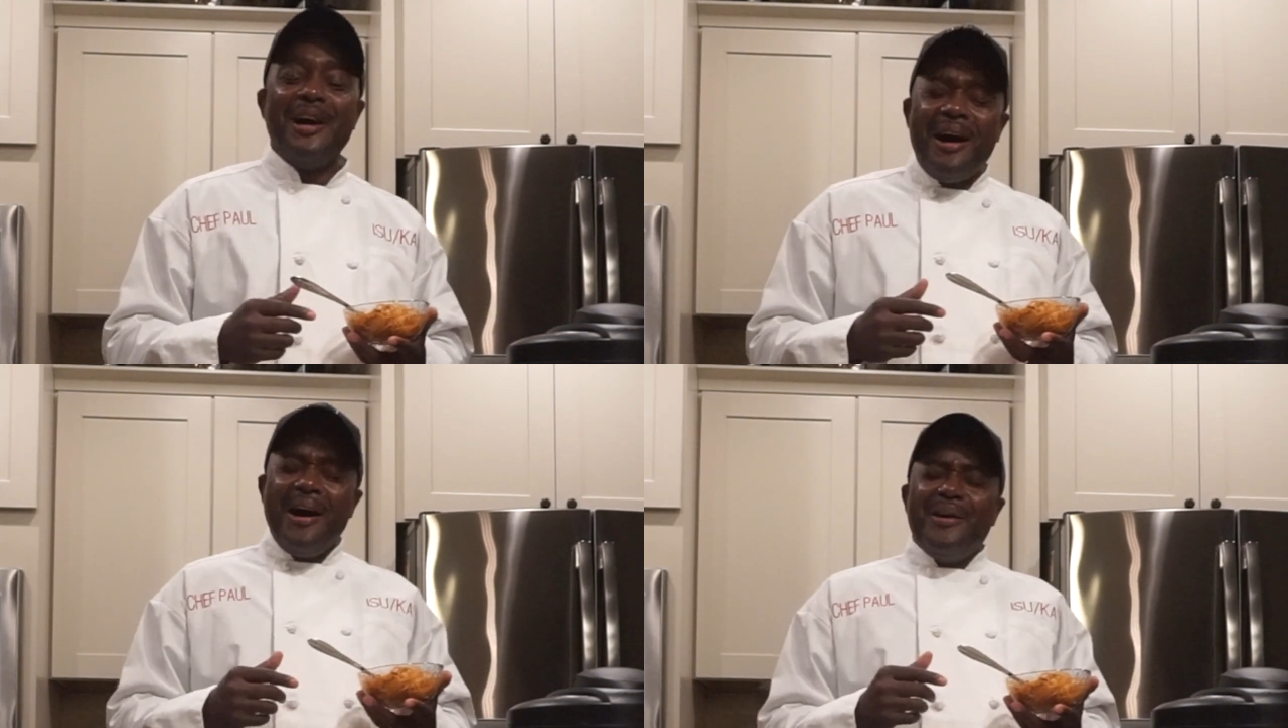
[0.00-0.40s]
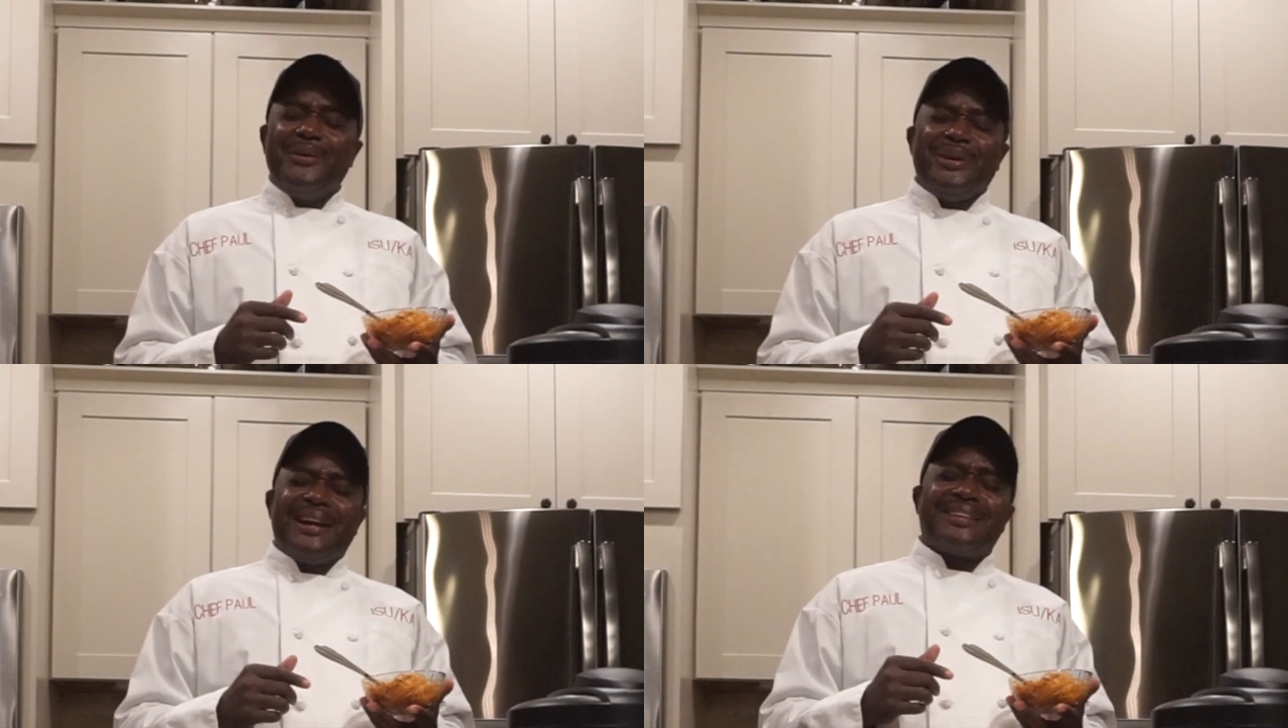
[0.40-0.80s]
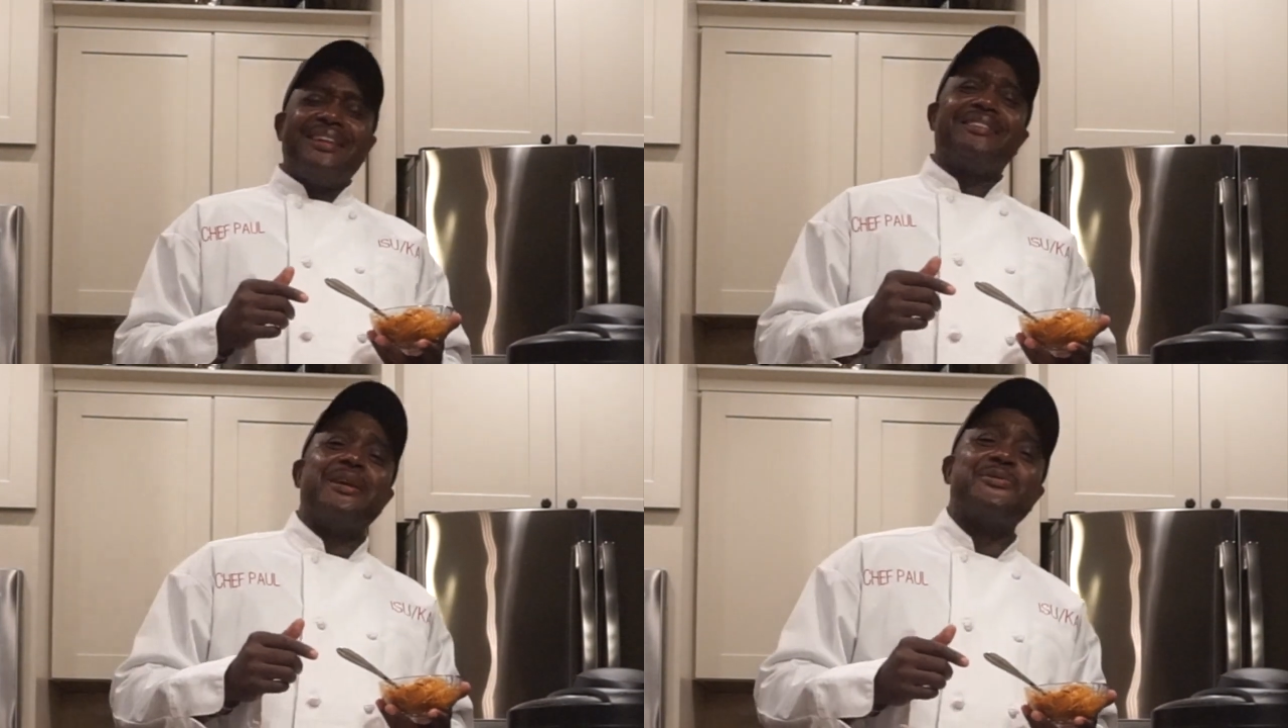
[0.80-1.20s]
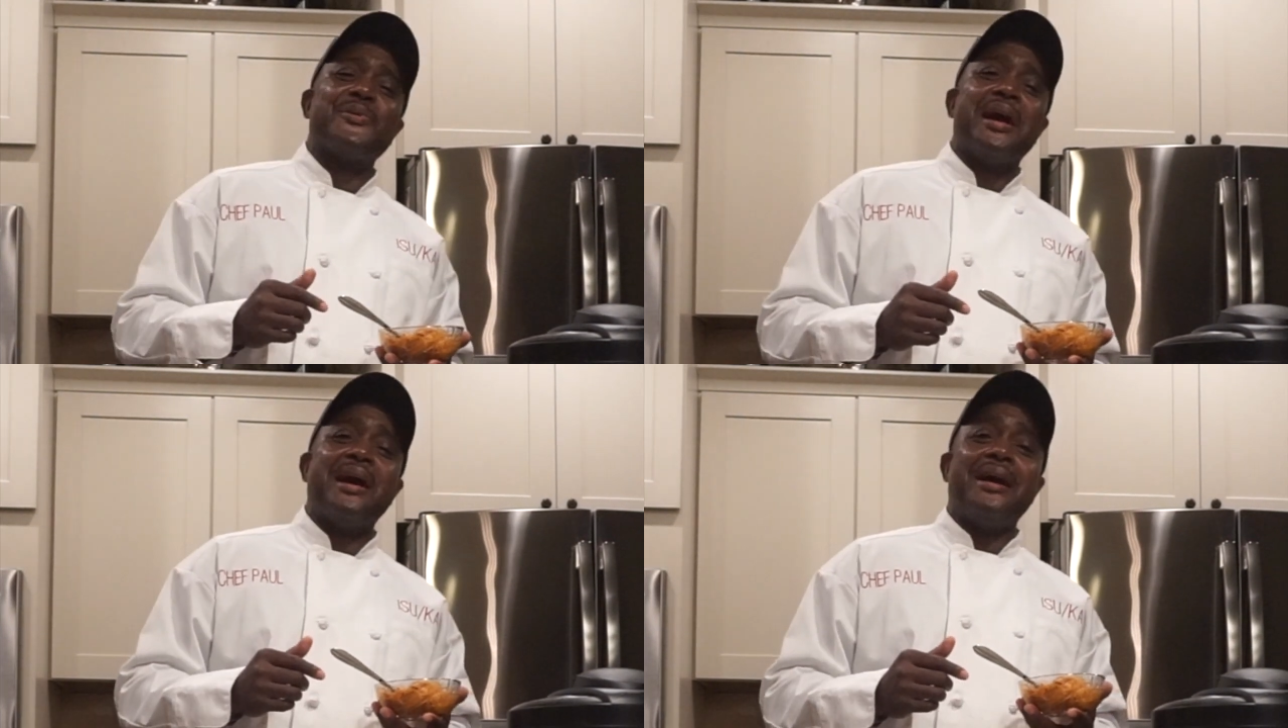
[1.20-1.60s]
Oh, I think that
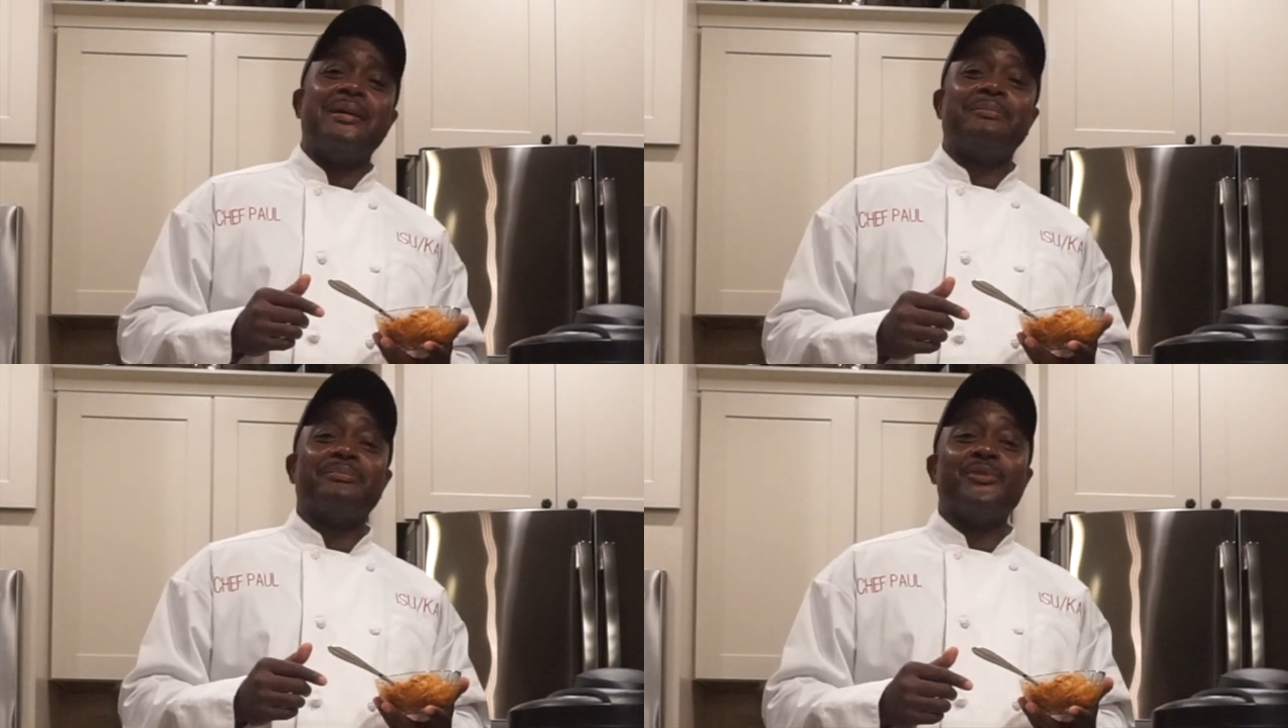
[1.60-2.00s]
rhymed.